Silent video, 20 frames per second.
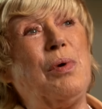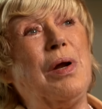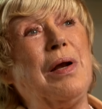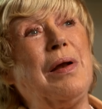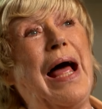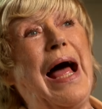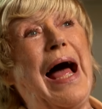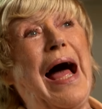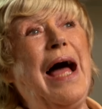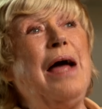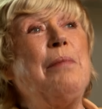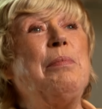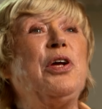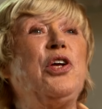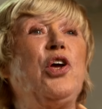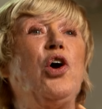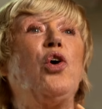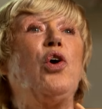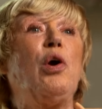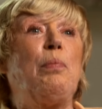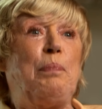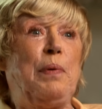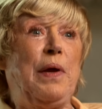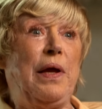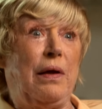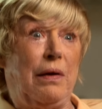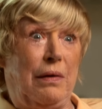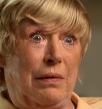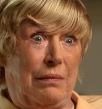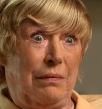Well, I'm a
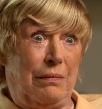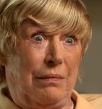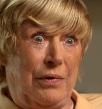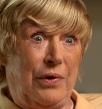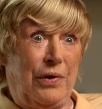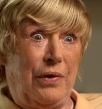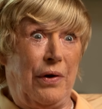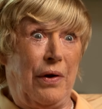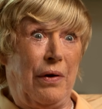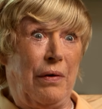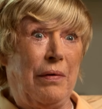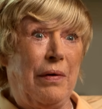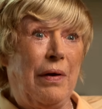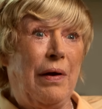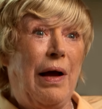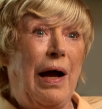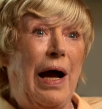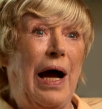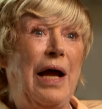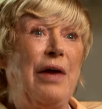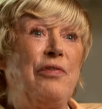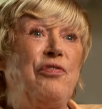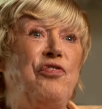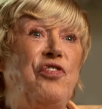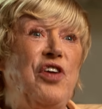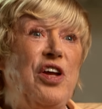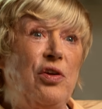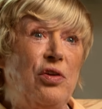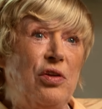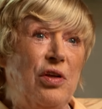European, you know. I
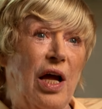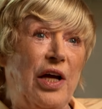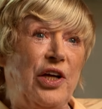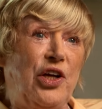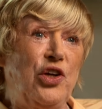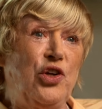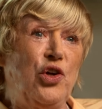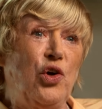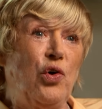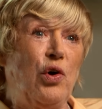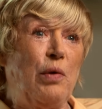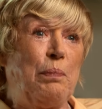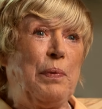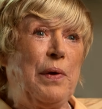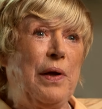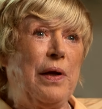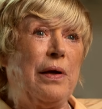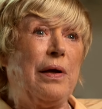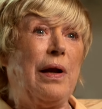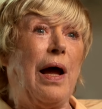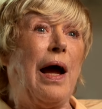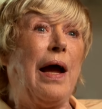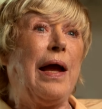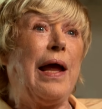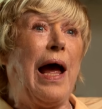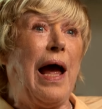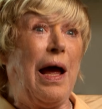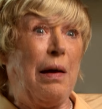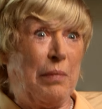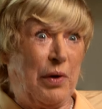feel like a European. I
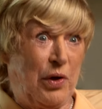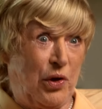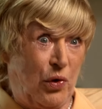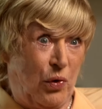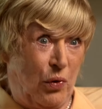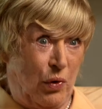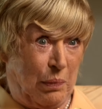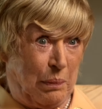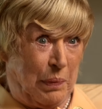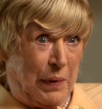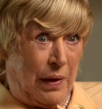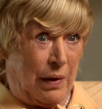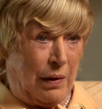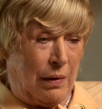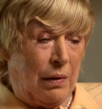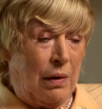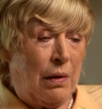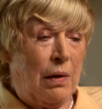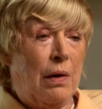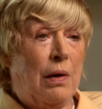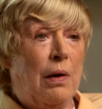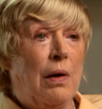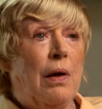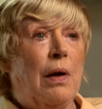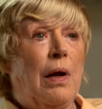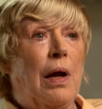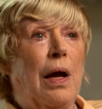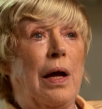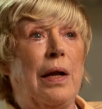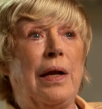am a European.
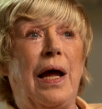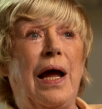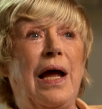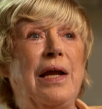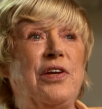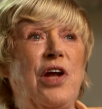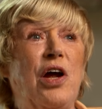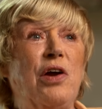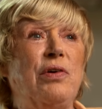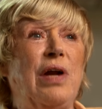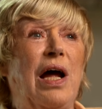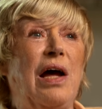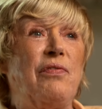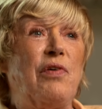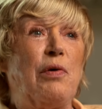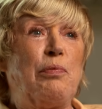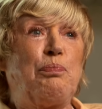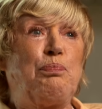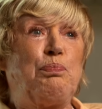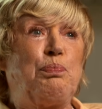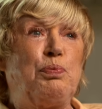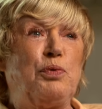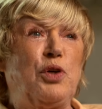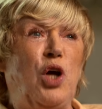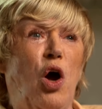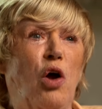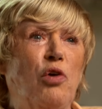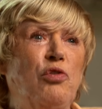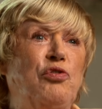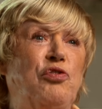And I don't have a
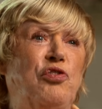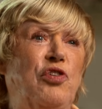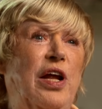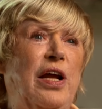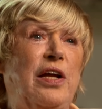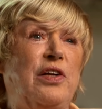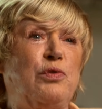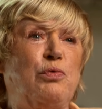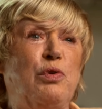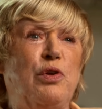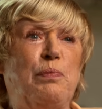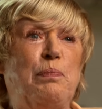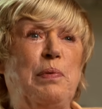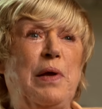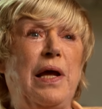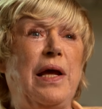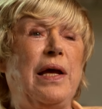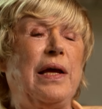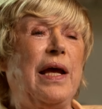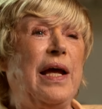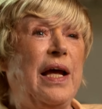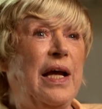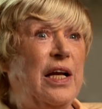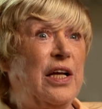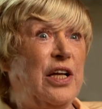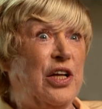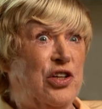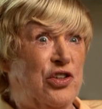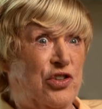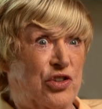conflict with being
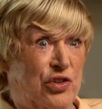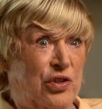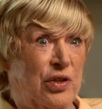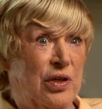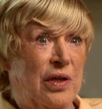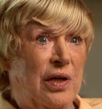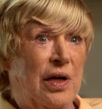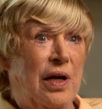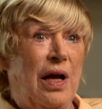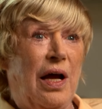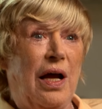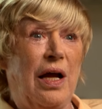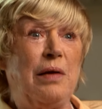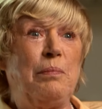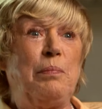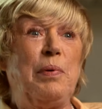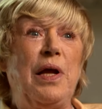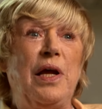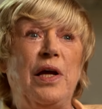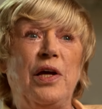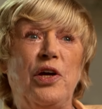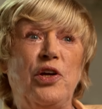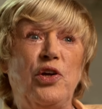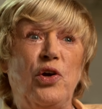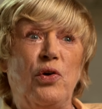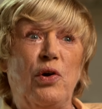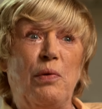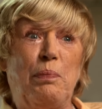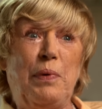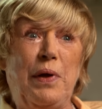English and being a
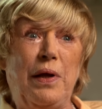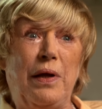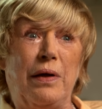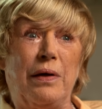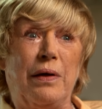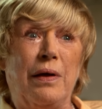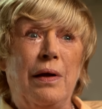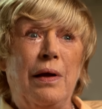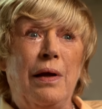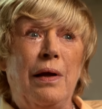European.